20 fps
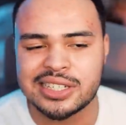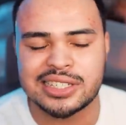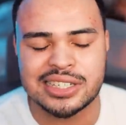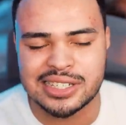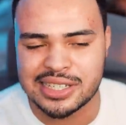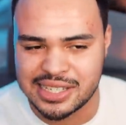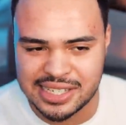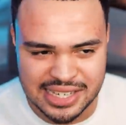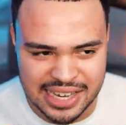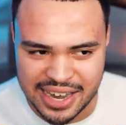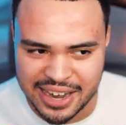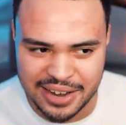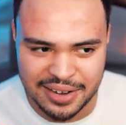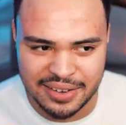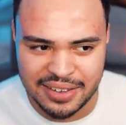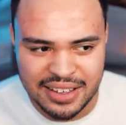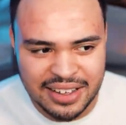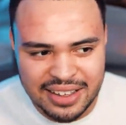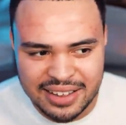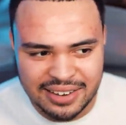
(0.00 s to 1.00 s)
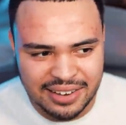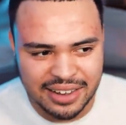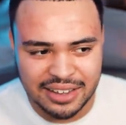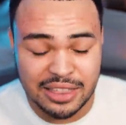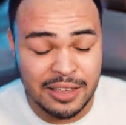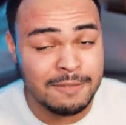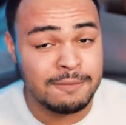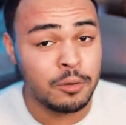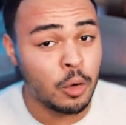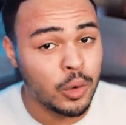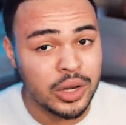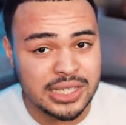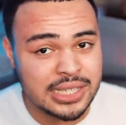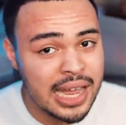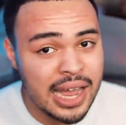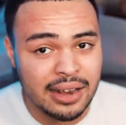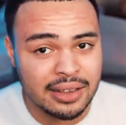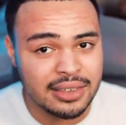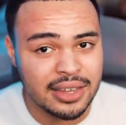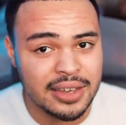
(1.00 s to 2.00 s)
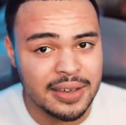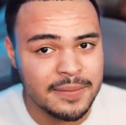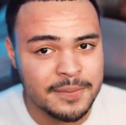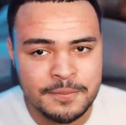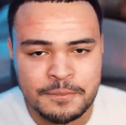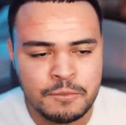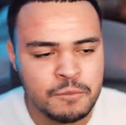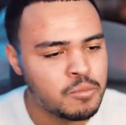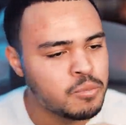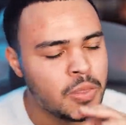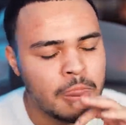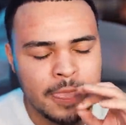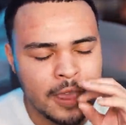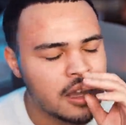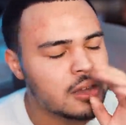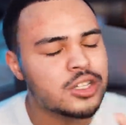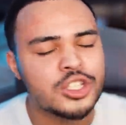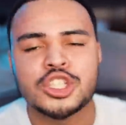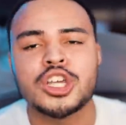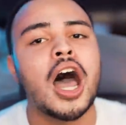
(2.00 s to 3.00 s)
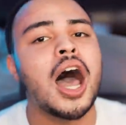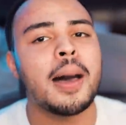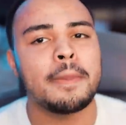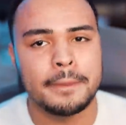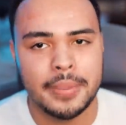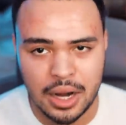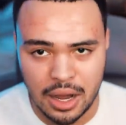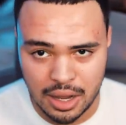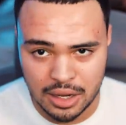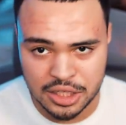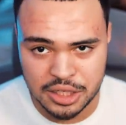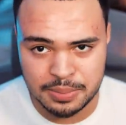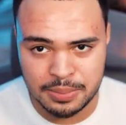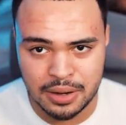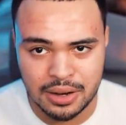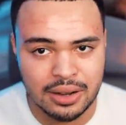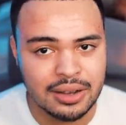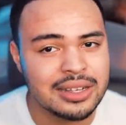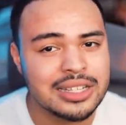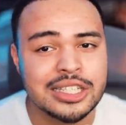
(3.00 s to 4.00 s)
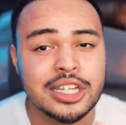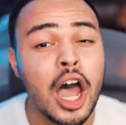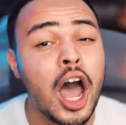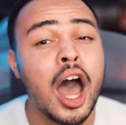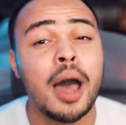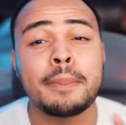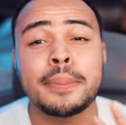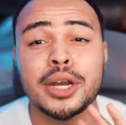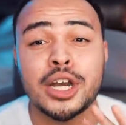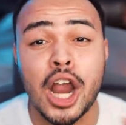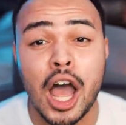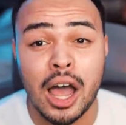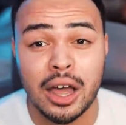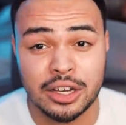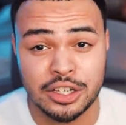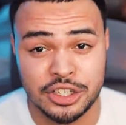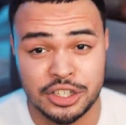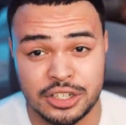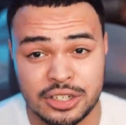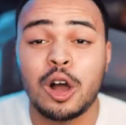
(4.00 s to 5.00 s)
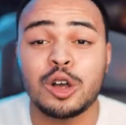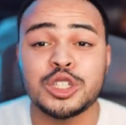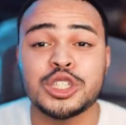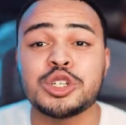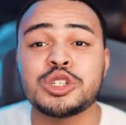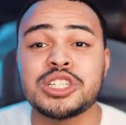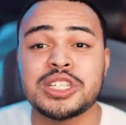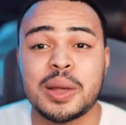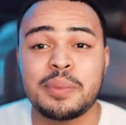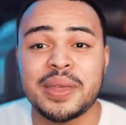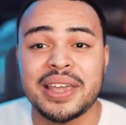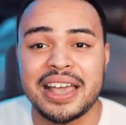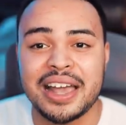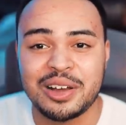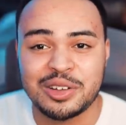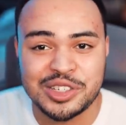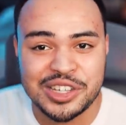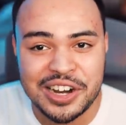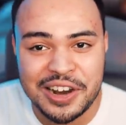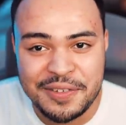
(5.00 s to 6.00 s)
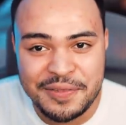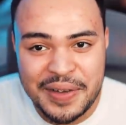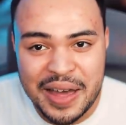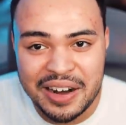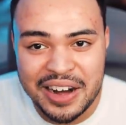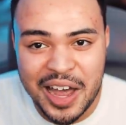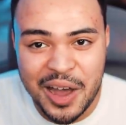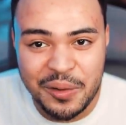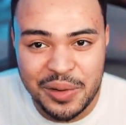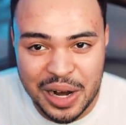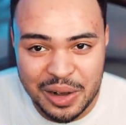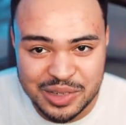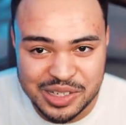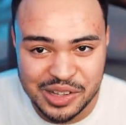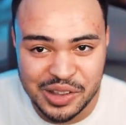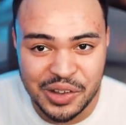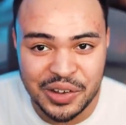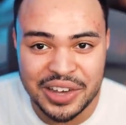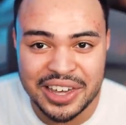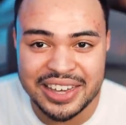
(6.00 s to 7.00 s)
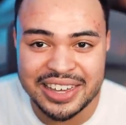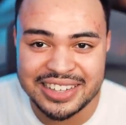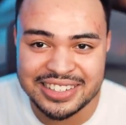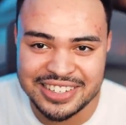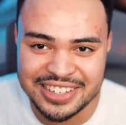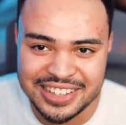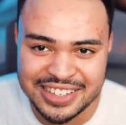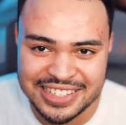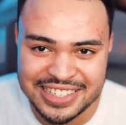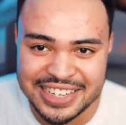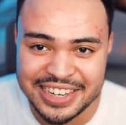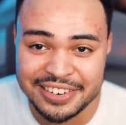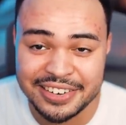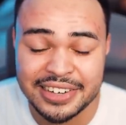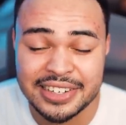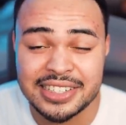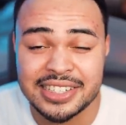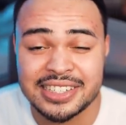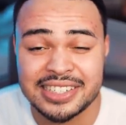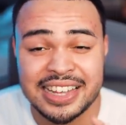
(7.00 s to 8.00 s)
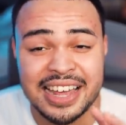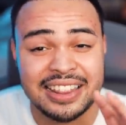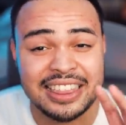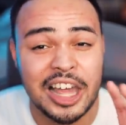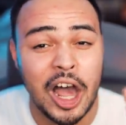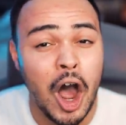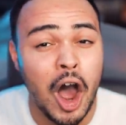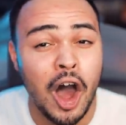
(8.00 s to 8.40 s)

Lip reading: is insane. Like, the voice acting, top notch, bro. Top notch. Also, something else that I found out when I was looking into the series is that the